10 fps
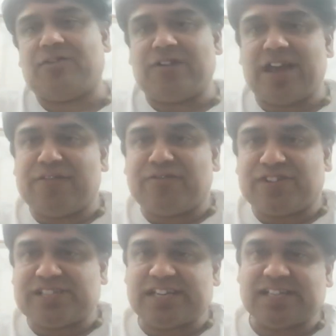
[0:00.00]
we
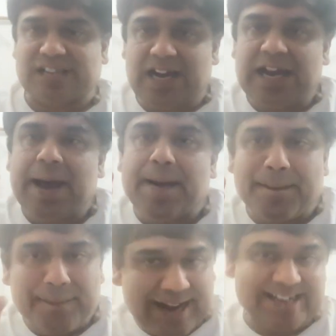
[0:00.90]
emphasize on
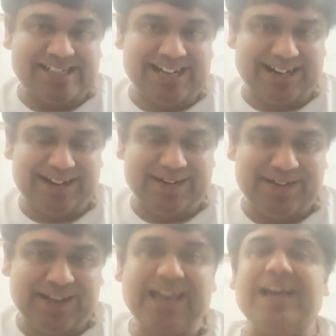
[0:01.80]
pressure.
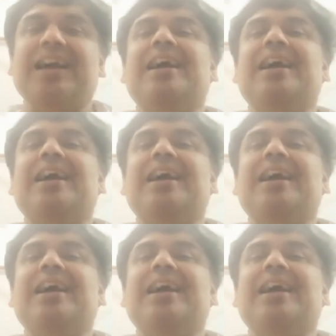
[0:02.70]
Okay,